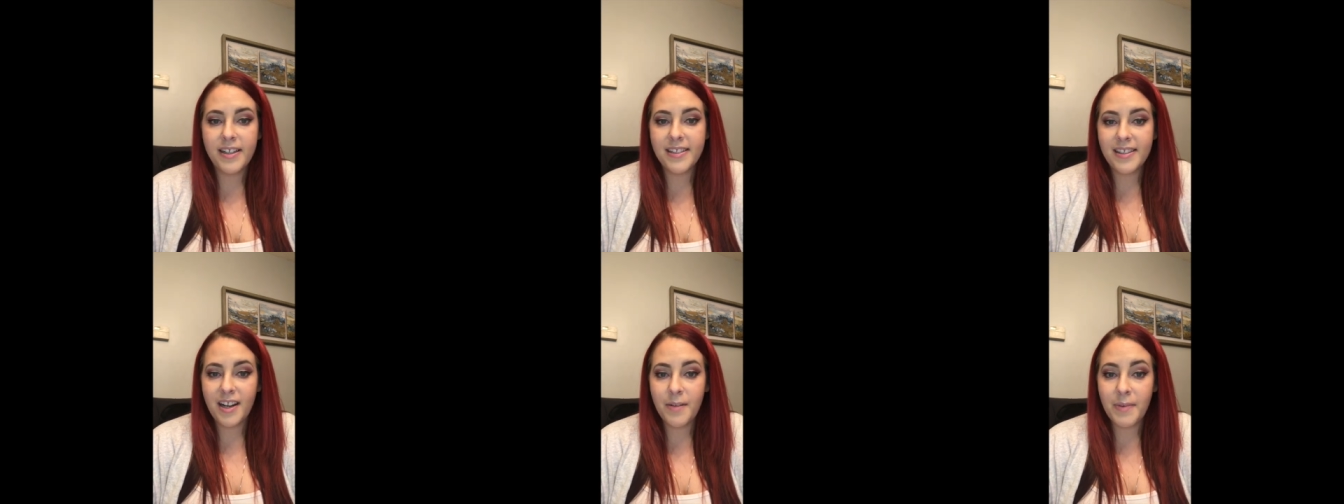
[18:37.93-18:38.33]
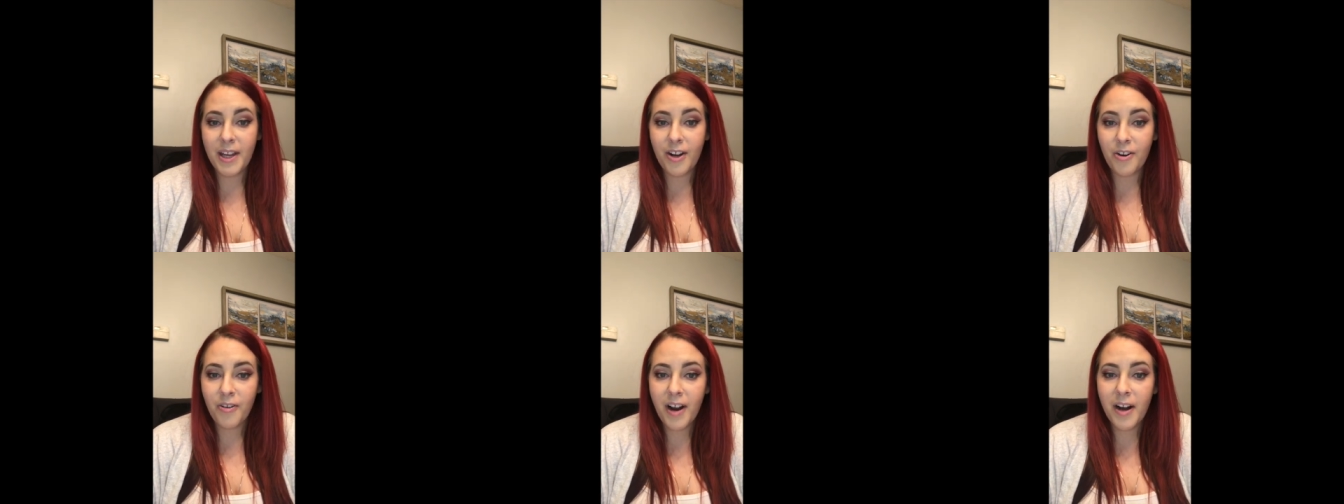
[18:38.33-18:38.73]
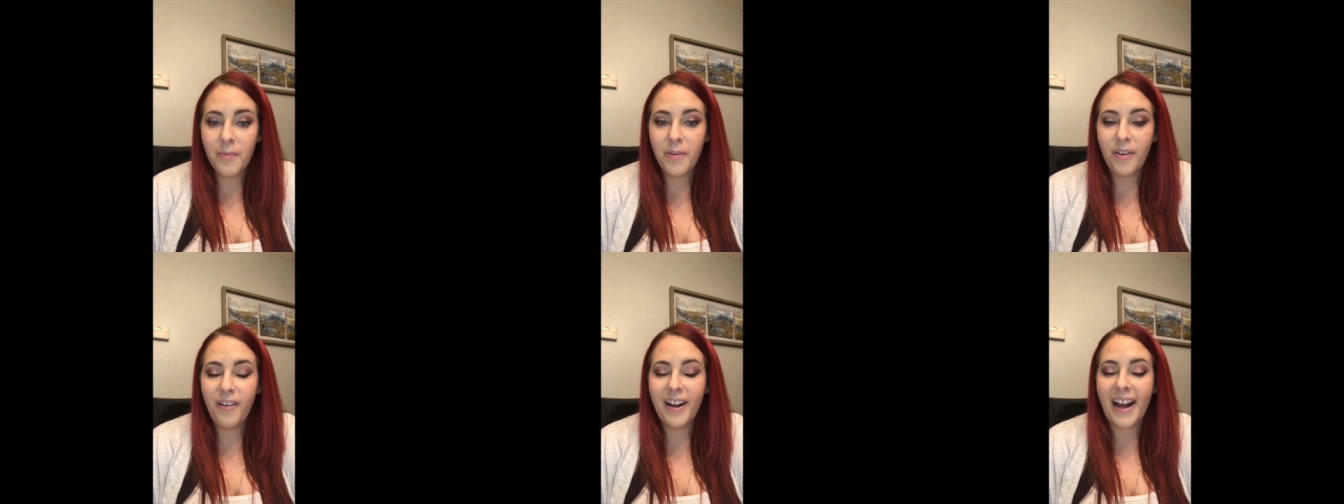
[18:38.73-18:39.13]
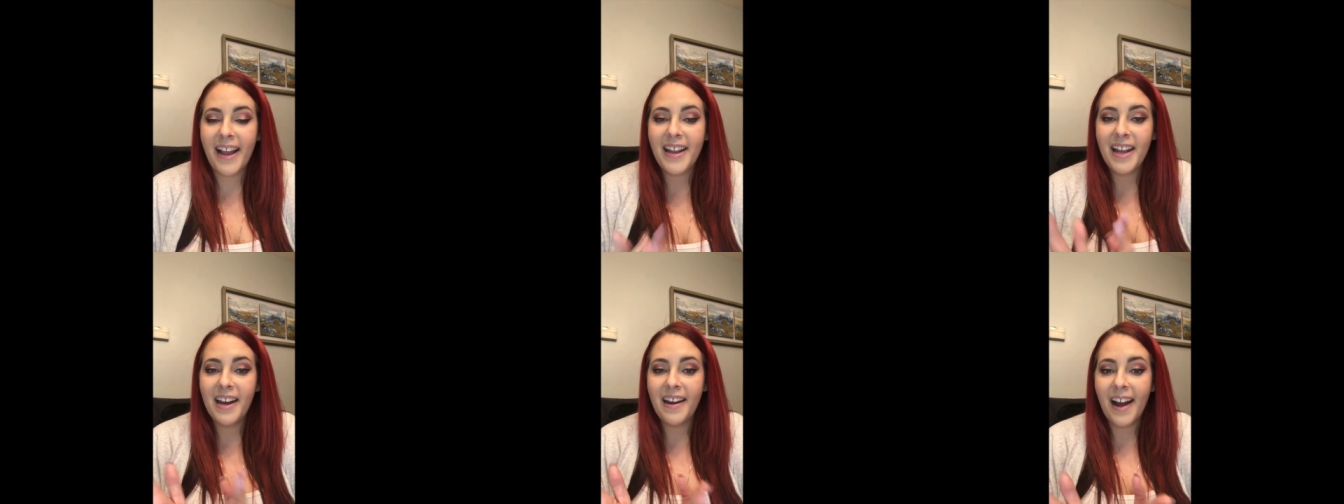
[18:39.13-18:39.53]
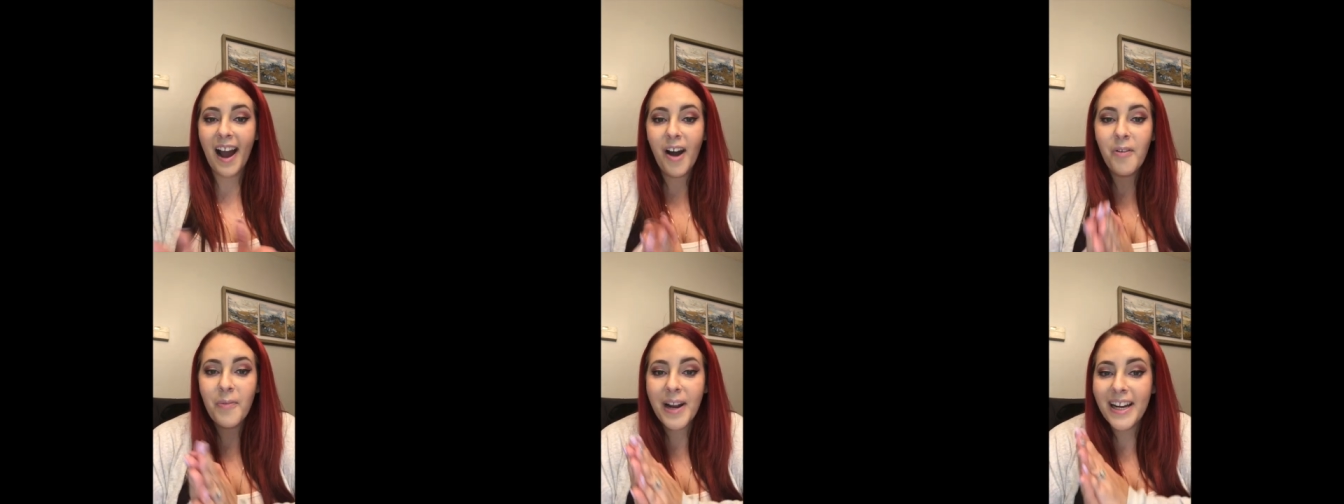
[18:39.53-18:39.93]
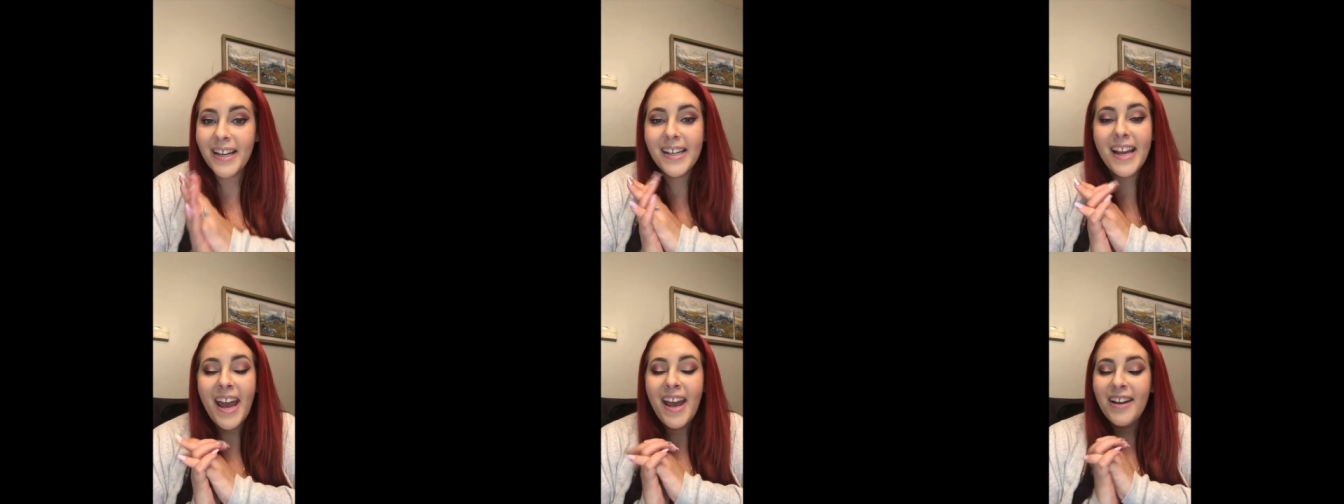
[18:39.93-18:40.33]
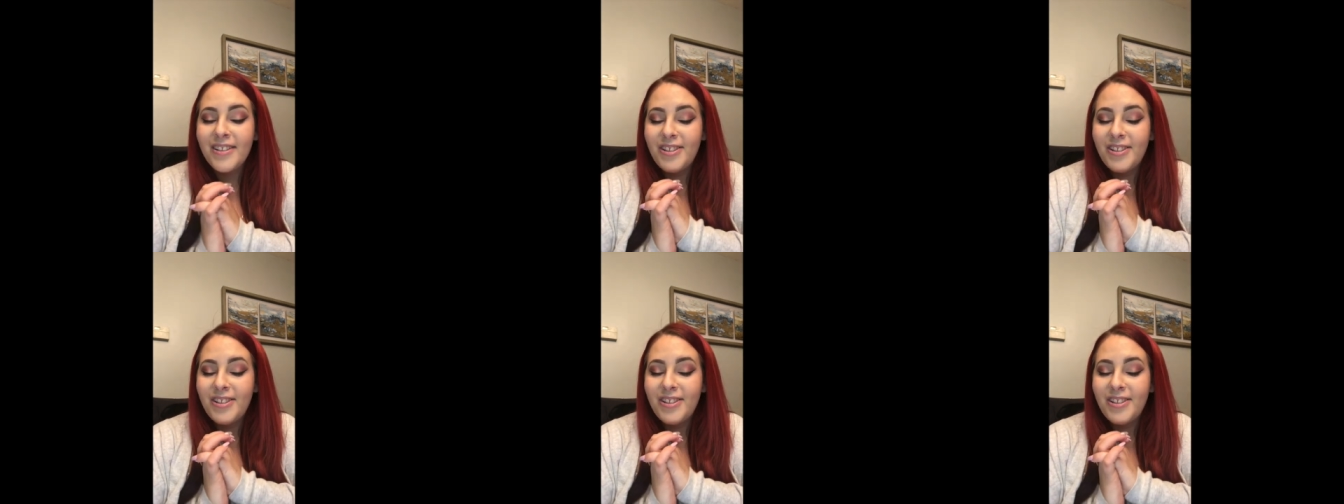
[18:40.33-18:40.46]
It's gonna be incredible, and I cannot wait